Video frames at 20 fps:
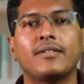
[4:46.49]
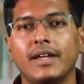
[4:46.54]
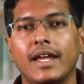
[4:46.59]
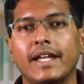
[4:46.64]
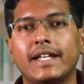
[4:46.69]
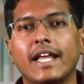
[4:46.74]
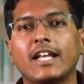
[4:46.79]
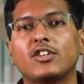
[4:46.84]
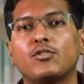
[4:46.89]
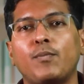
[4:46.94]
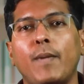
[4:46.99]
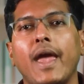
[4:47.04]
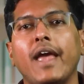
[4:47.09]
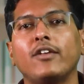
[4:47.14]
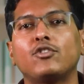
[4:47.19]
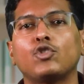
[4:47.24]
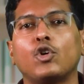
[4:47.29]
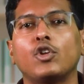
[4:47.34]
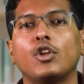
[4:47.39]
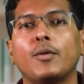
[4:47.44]
It
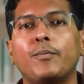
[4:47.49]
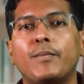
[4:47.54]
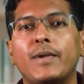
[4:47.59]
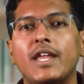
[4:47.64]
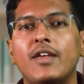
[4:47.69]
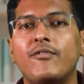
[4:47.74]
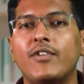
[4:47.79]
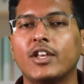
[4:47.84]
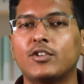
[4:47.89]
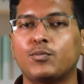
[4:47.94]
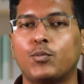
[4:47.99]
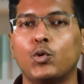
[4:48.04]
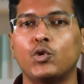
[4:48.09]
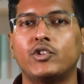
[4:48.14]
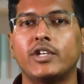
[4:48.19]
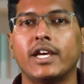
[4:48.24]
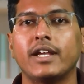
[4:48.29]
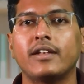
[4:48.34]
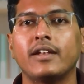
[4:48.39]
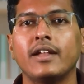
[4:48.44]
expands on your previous
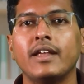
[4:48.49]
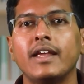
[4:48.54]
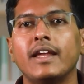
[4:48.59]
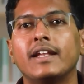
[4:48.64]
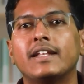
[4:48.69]
project,